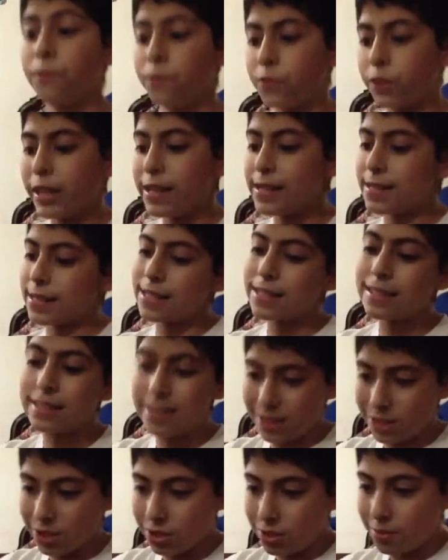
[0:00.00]
freezing
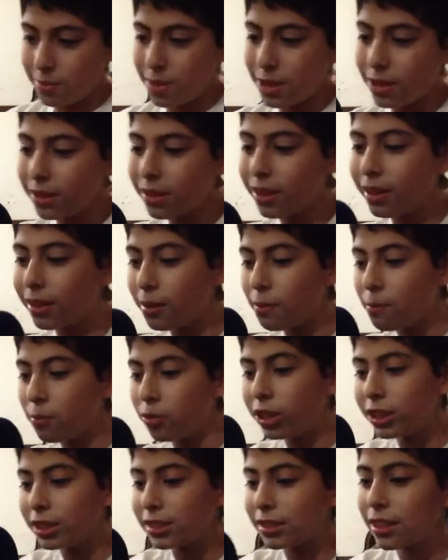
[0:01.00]
Zoom.
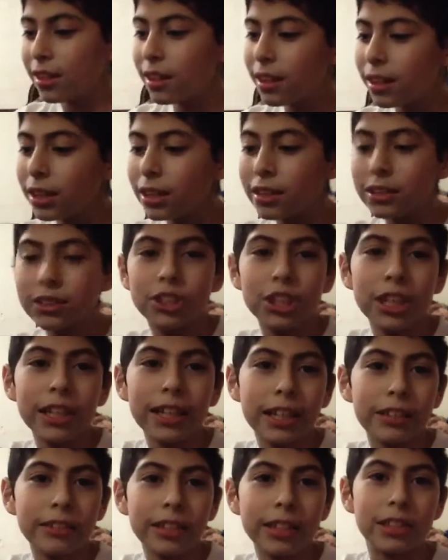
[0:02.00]
Plus, Jay
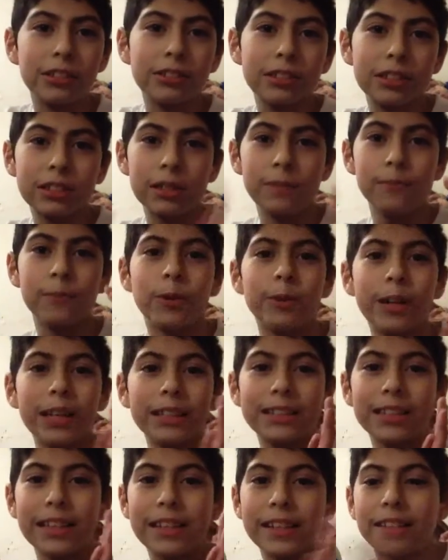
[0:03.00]
Garrick uses some
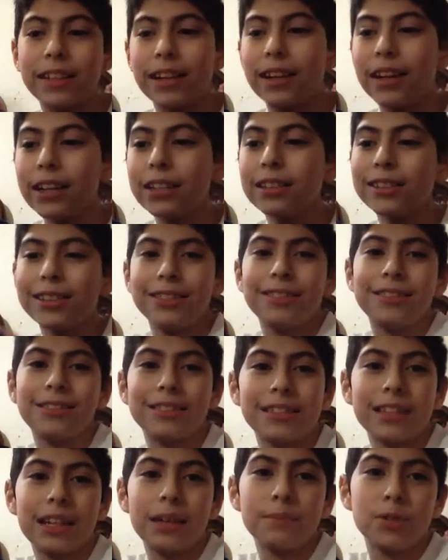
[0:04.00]
Velocity 9 to
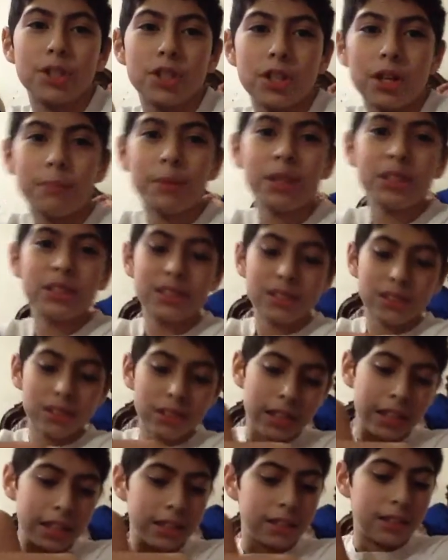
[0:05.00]
stab Geomancer,
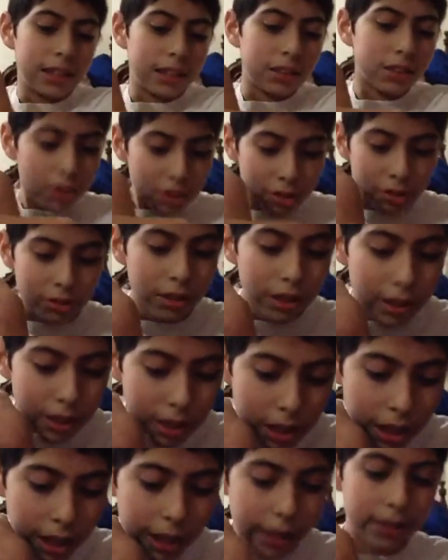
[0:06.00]
and they do.
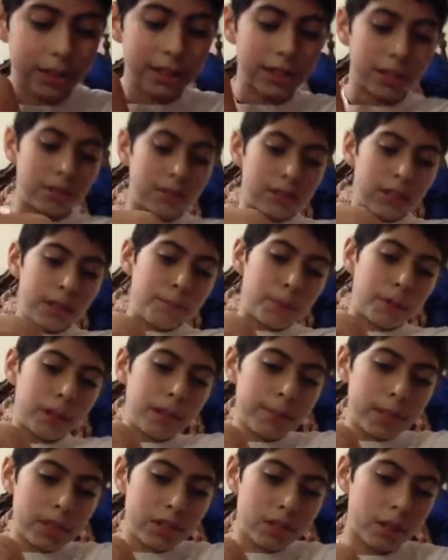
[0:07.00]
And so they put
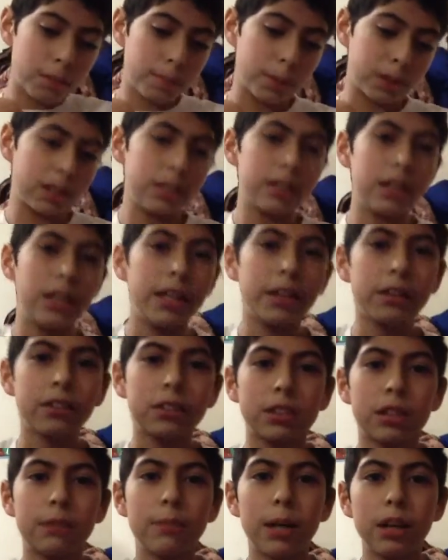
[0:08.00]
him in jail, but then later,
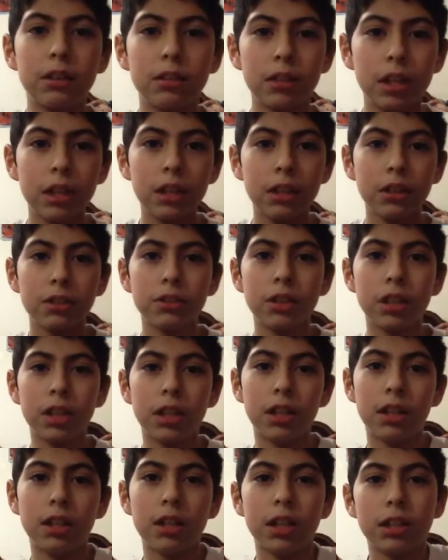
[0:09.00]
somehow,
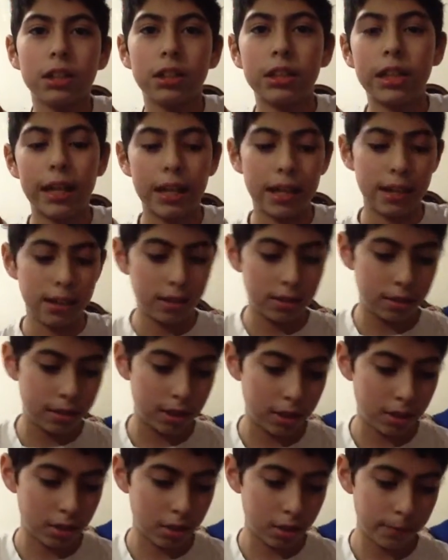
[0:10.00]

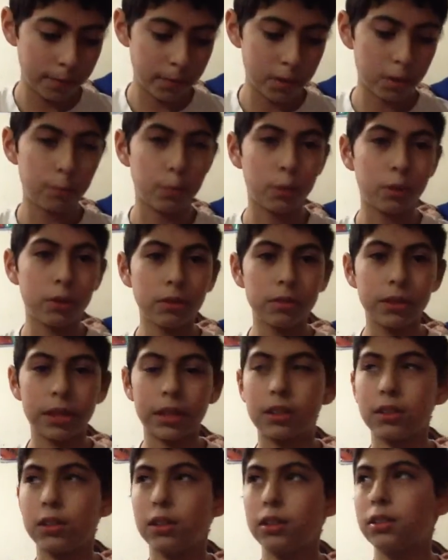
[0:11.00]
the Earth 2 portal,
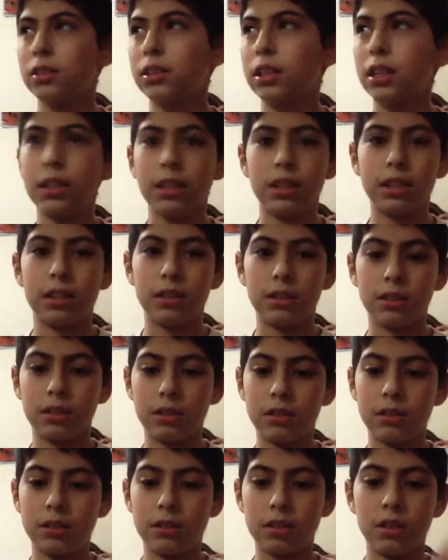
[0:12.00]

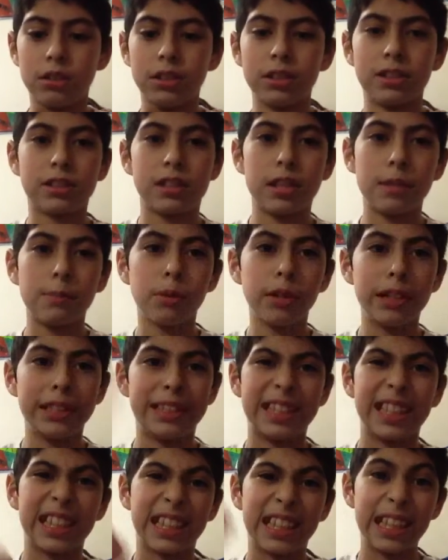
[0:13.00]
is
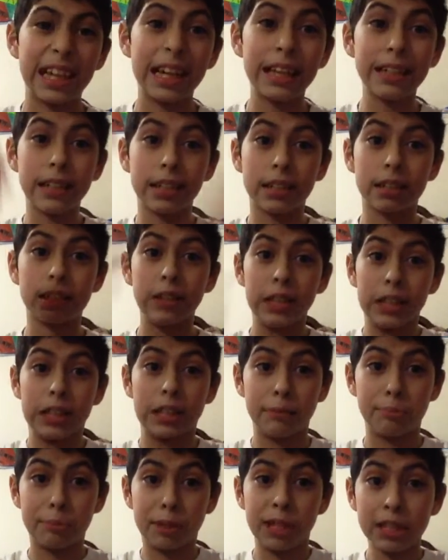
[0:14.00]
unstabilized again, it
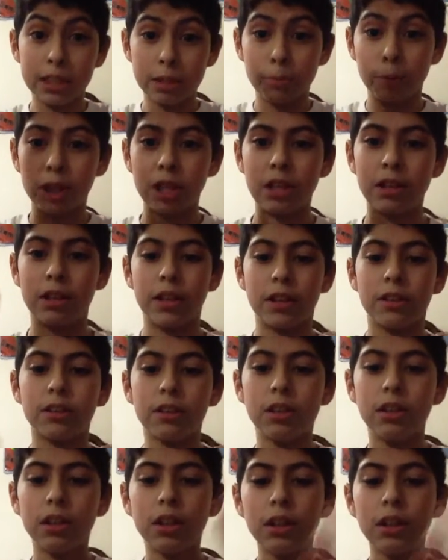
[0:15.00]
breaks, but then later,